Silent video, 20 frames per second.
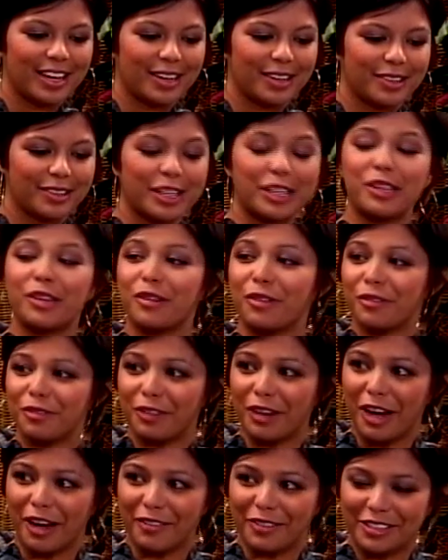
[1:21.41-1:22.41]
thank you
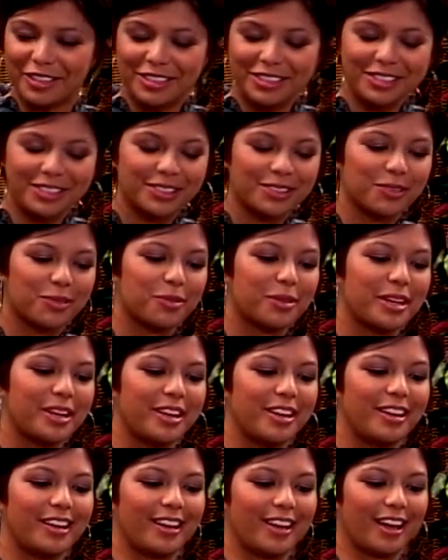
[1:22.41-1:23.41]
for having us.
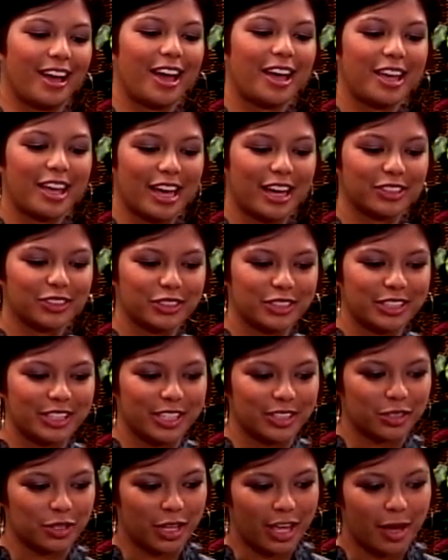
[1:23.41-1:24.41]
I
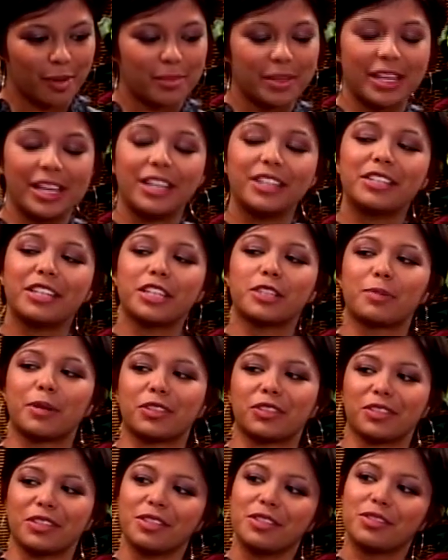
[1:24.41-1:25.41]
actually am the intake
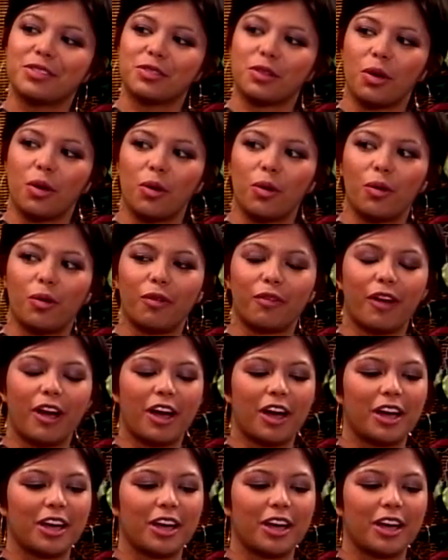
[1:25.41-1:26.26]
specialist, so